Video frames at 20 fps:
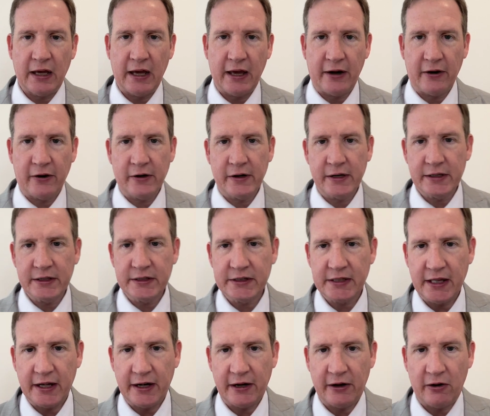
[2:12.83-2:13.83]
ladder
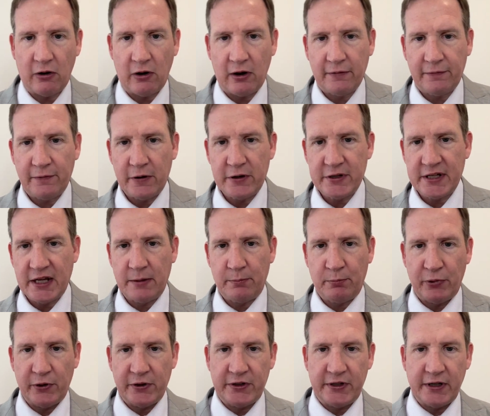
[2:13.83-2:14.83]
is that it offers a
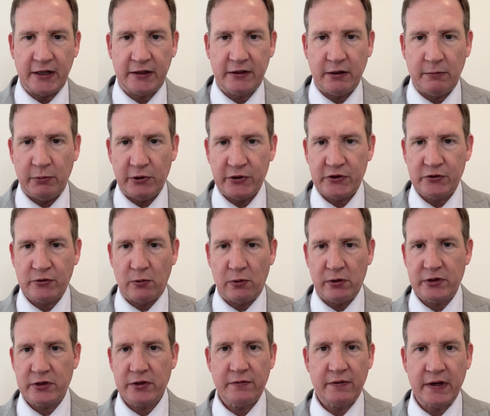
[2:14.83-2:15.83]
predictable
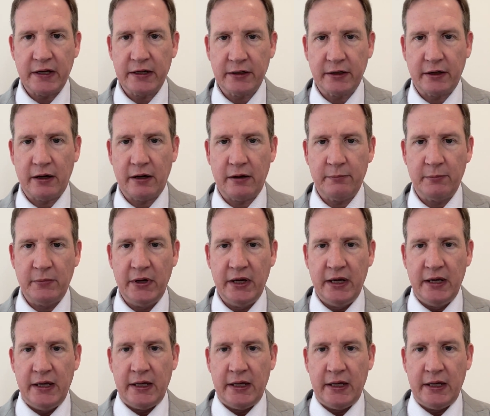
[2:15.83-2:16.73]
source of income